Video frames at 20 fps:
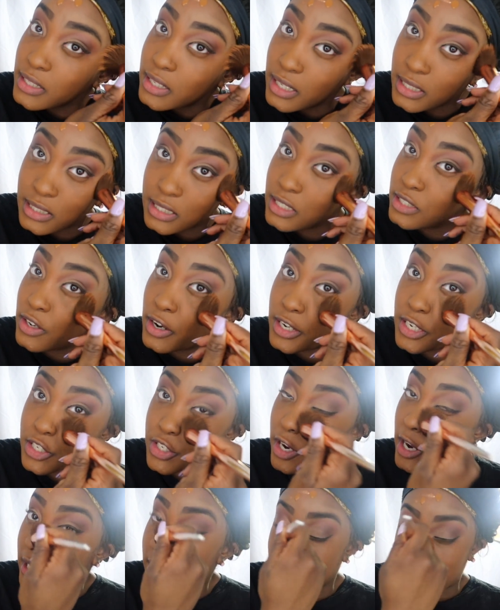dusty, dirty
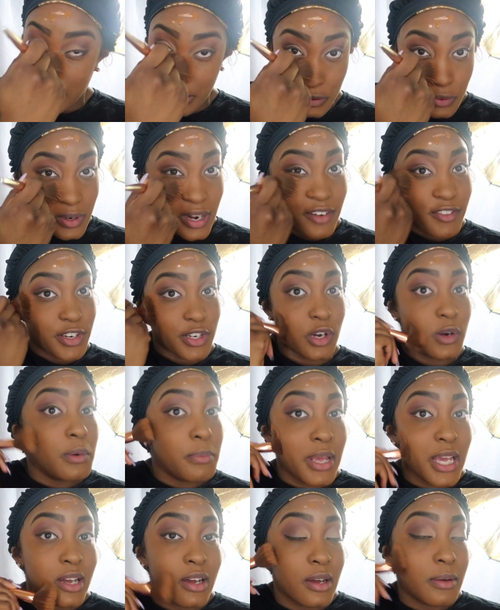shirt, because like you never know with
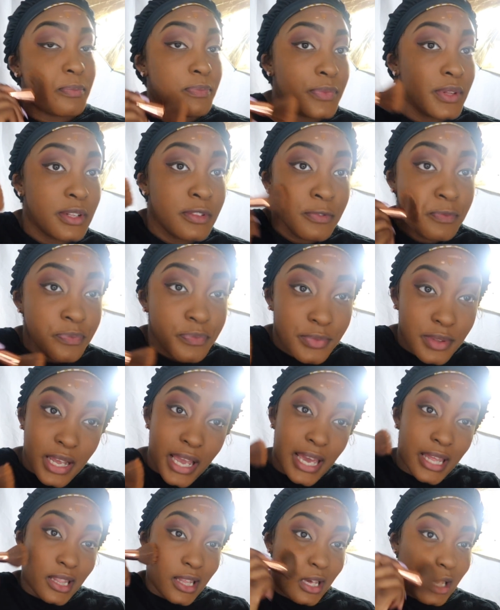makeup.
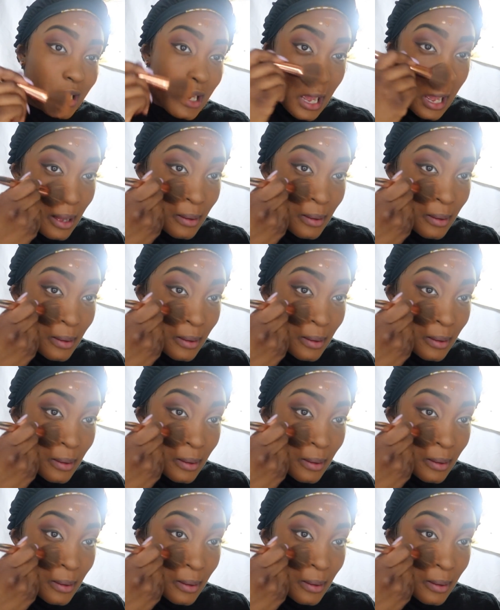And then